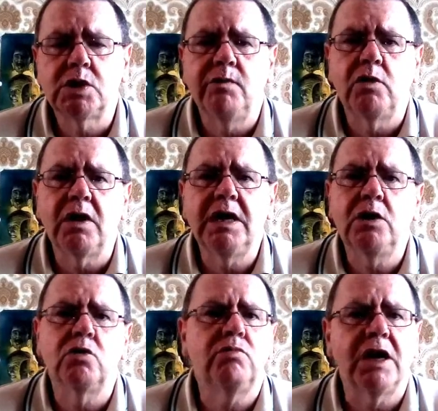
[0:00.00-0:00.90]
So if you've got any
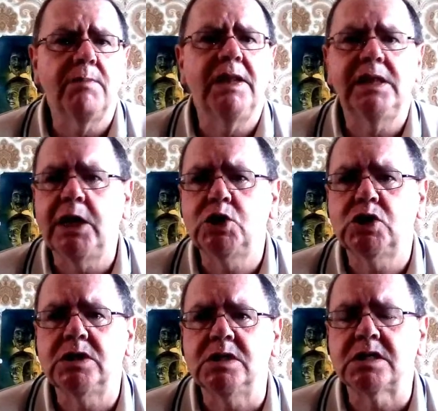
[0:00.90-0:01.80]
good
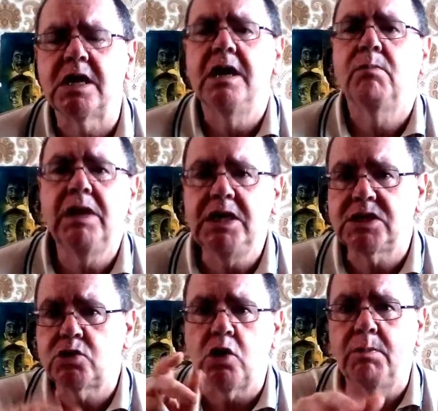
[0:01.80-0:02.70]
recommendations, please
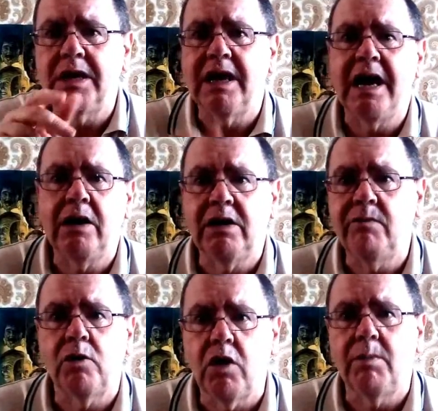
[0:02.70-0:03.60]
drop me a line, leave
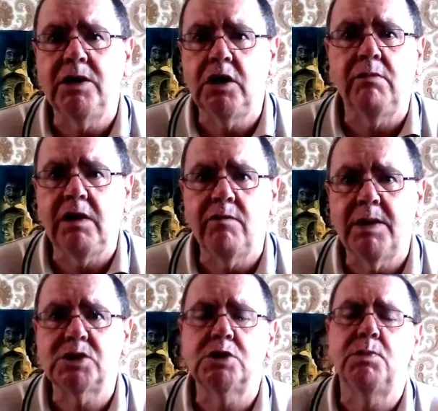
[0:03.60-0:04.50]
a comment, you know, leave a
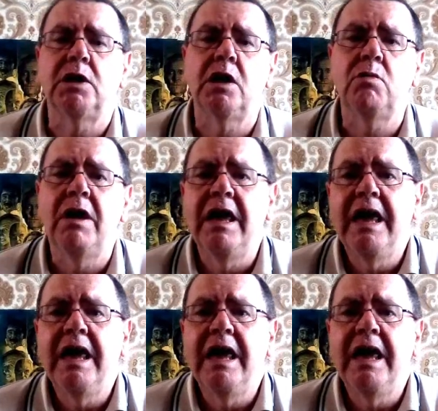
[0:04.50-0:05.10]
message below.